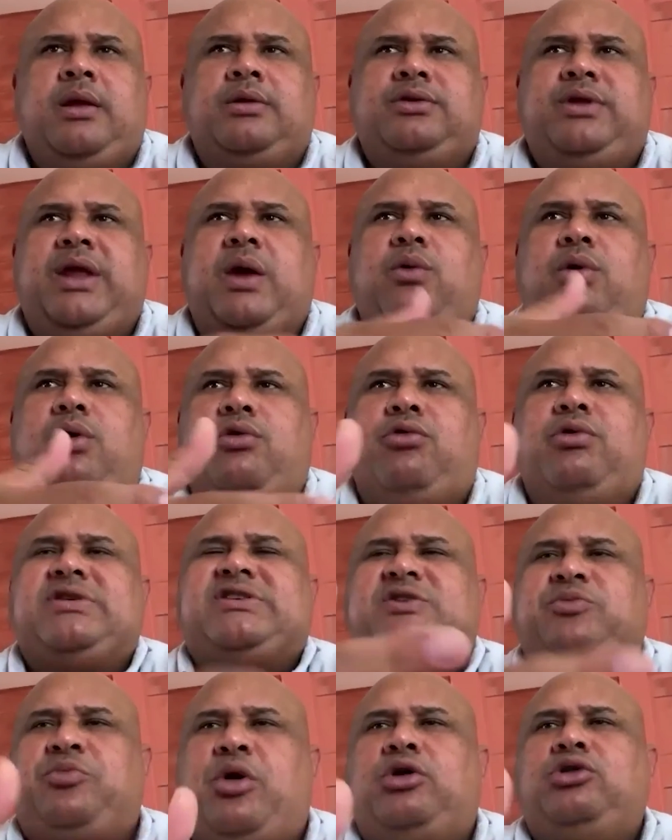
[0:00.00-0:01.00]
they will
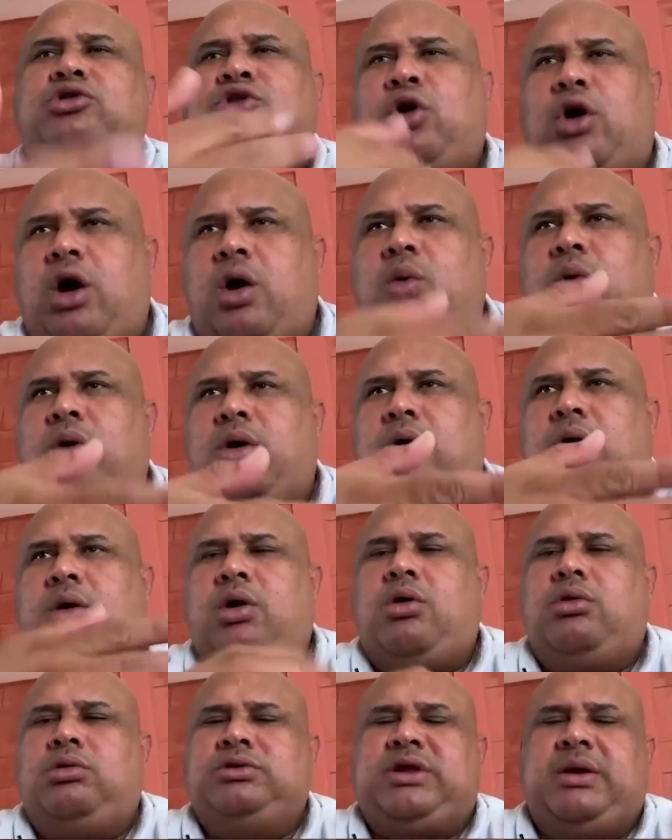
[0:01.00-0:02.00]
respond to our
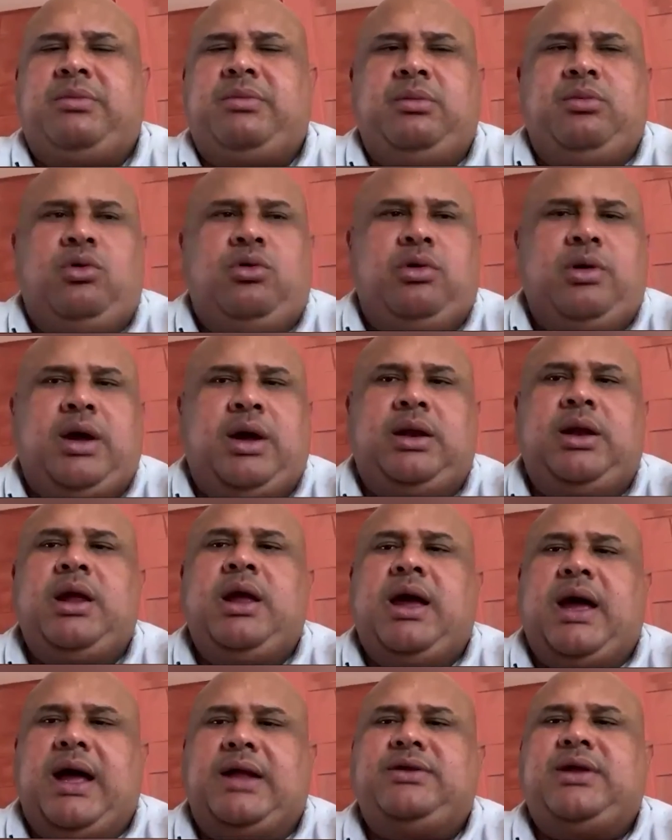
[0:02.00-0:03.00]
counter memorial,
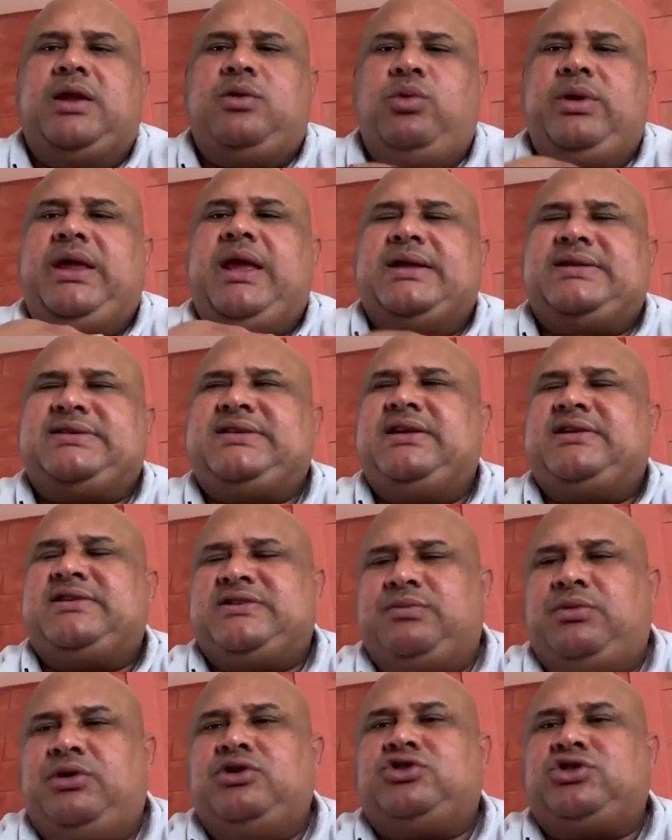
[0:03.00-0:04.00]
and then we get
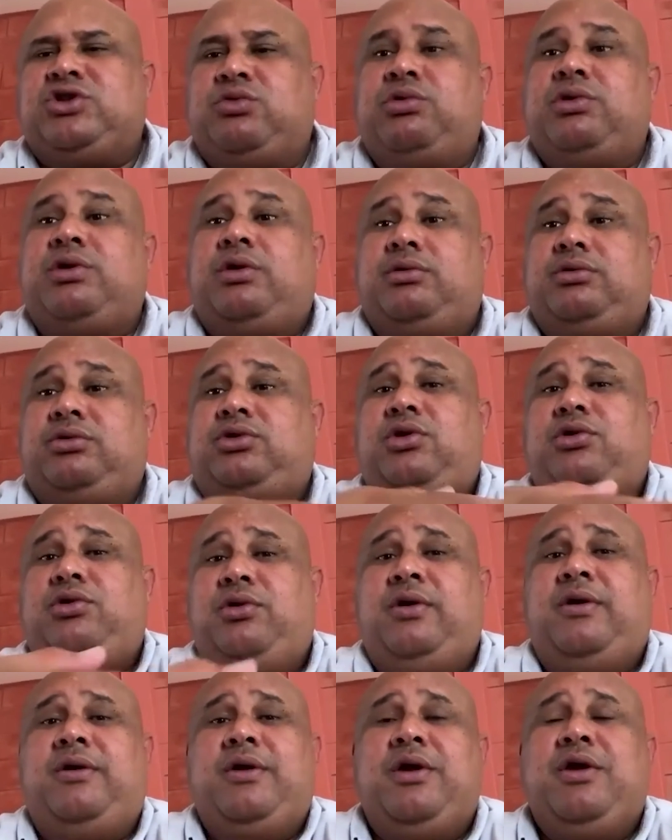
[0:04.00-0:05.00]
6 months
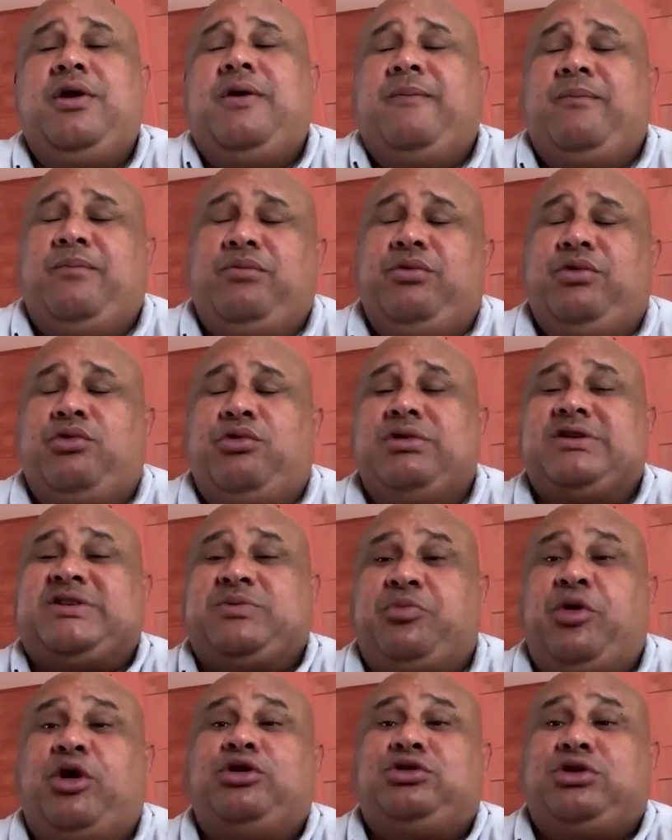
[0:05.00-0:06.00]
to
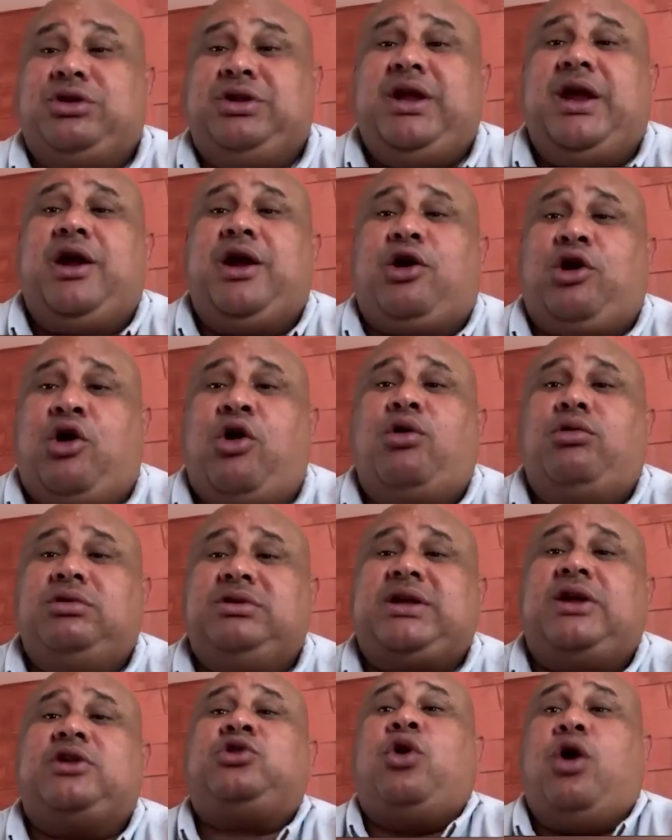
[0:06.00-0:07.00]
respond to their
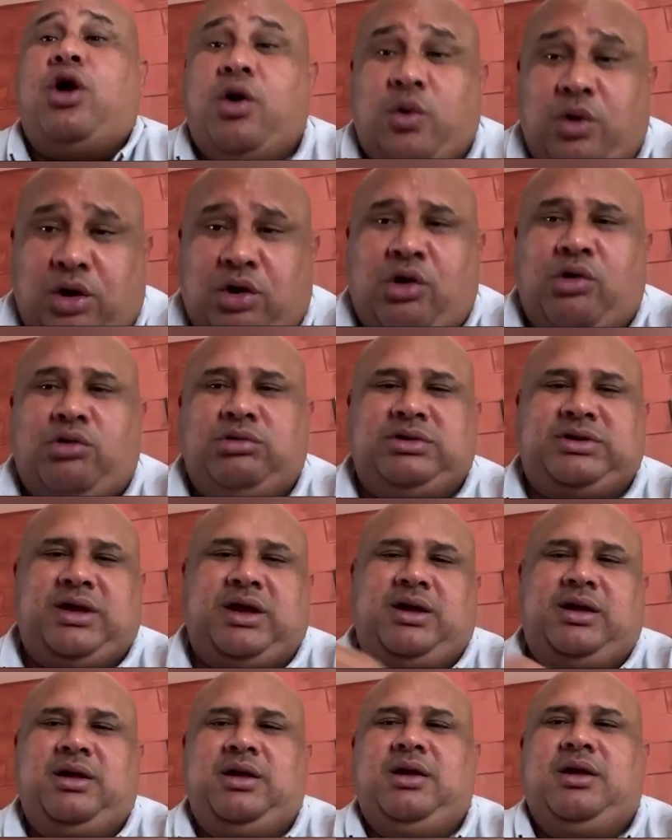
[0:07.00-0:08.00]
counter to our
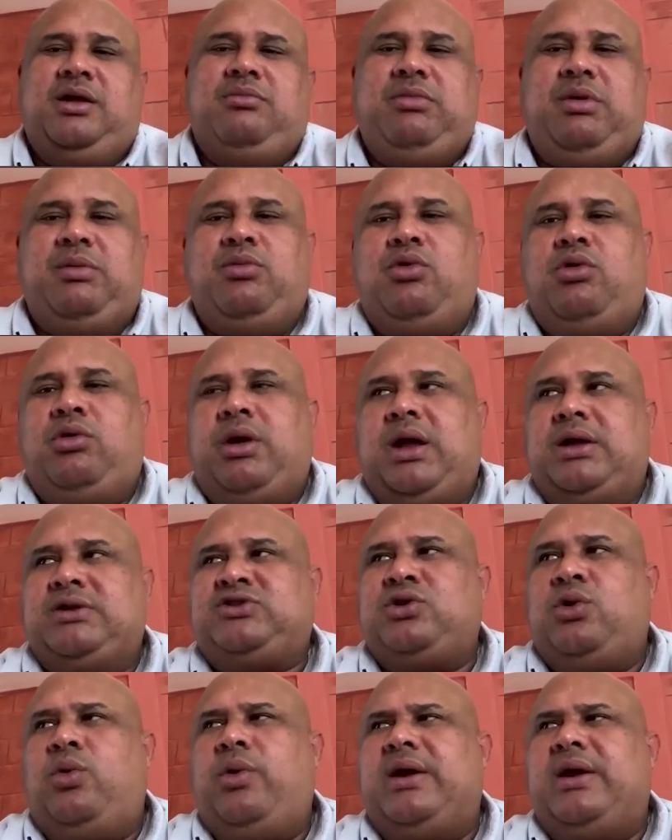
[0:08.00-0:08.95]
counter memorial. So